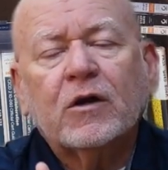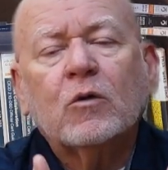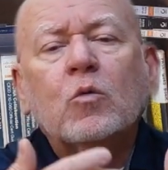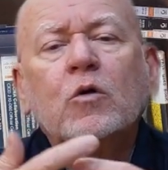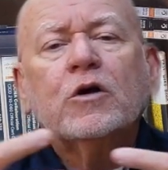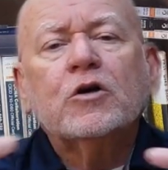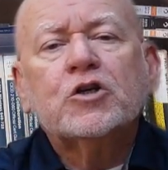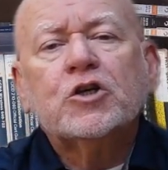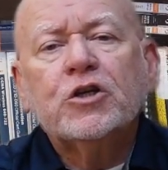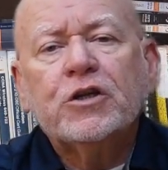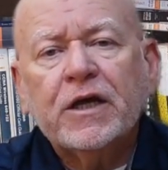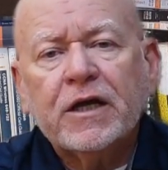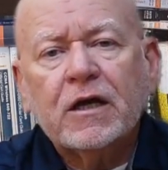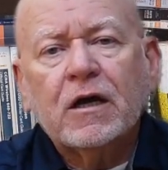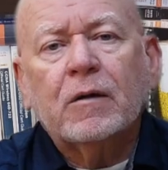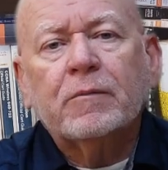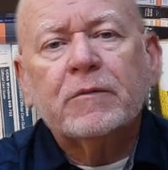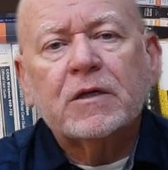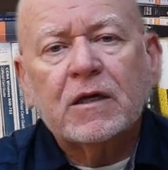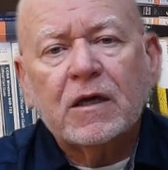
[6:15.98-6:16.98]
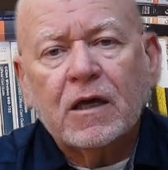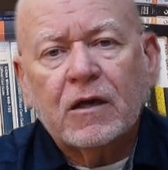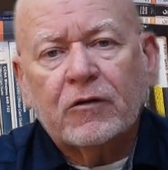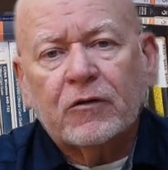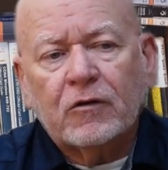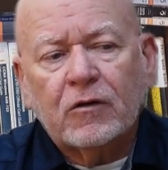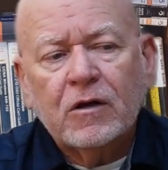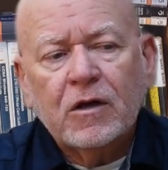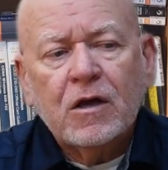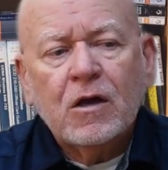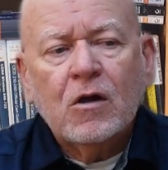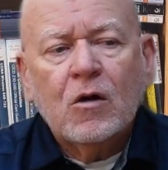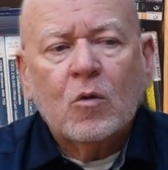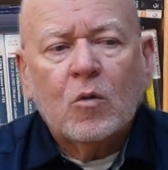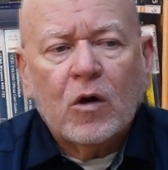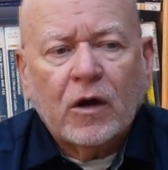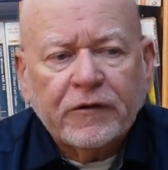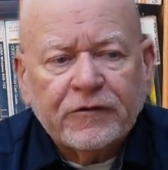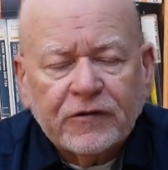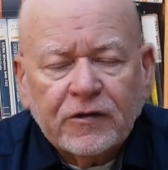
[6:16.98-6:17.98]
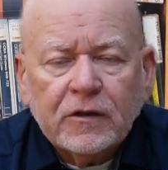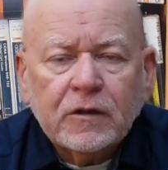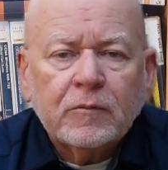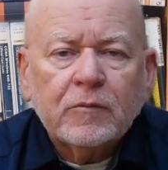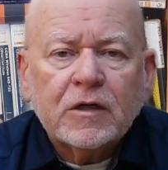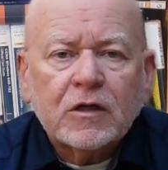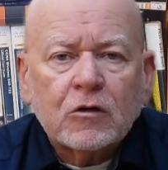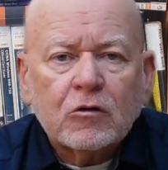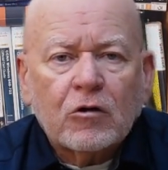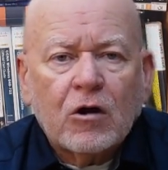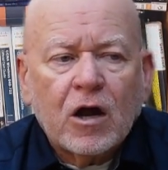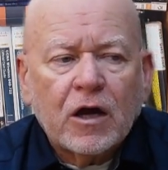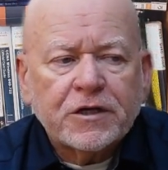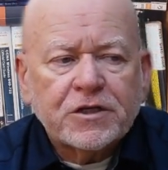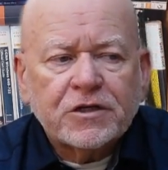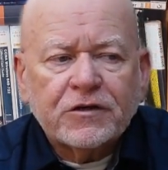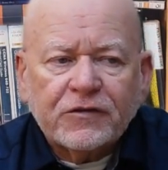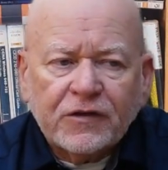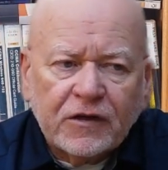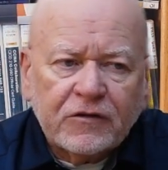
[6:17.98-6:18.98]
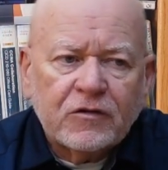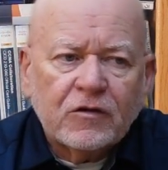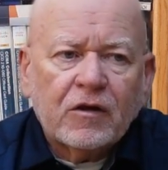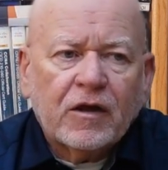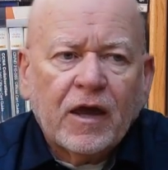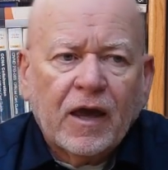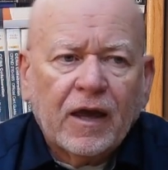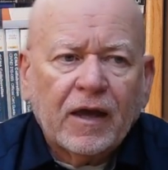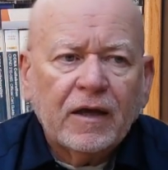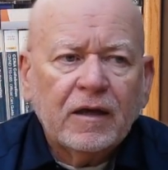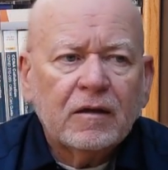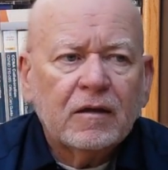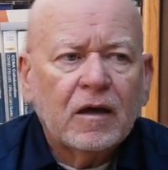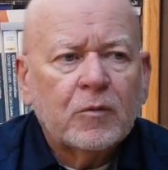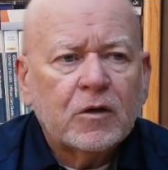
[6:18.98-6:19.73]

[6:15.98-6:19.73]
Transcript: Now, where should they come together? Well, I've seen them in garages, that's okay.